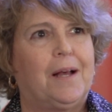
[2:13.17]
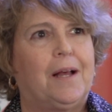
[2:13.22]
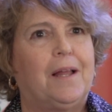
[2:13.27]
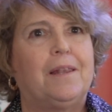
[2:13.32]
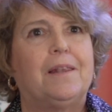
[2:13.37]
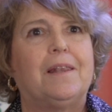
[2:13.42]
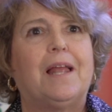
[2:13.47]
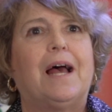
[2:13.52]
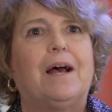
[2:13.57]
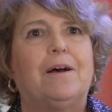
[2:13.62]

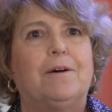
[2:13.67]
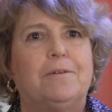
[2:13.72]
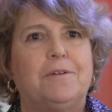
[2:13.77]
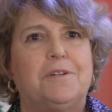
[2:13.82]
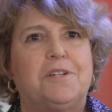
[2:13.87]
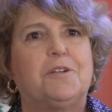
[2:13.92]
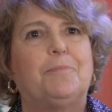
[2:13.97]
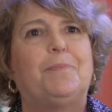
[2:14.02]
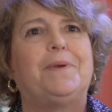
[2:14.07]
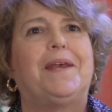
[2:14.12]

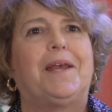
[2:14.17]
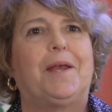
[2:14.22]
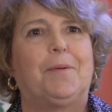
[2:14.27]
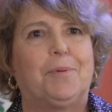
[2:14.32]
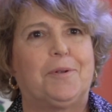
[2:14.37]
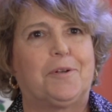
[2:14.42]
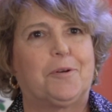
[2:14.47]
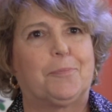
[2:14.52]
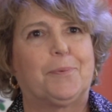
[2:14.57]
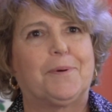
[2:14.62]
allowed to be
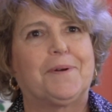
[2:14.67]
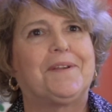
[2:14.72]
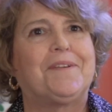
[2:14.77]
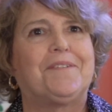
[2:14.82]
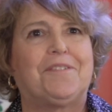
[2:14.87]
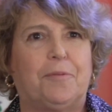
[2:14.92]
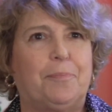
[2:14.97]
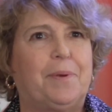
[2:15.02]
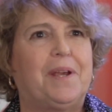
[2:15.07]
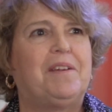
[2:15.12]
able to
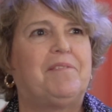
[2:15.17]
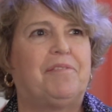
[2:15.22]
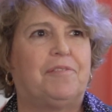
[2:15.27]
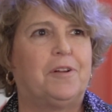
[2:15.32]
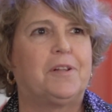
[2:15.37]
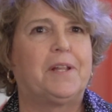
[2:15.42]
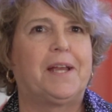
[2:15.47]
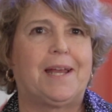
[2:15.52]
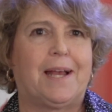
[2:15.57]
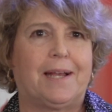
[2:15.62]
participate
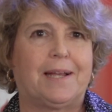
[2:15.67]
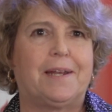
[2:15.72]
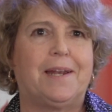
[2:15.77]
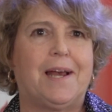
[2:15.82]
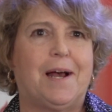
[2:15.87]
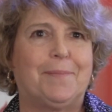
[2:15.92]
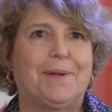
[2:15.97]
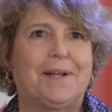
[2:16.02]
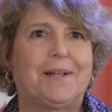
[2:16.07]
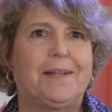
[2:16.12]
fully
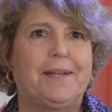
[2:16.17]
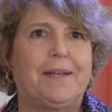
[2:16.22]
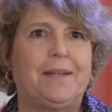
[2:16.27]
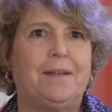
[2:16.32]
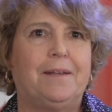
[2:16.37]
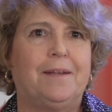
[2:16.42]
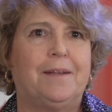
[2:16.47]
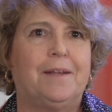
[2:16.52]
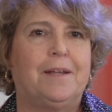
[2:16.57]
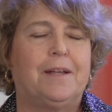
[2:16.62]

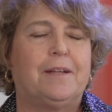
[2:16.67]
economically.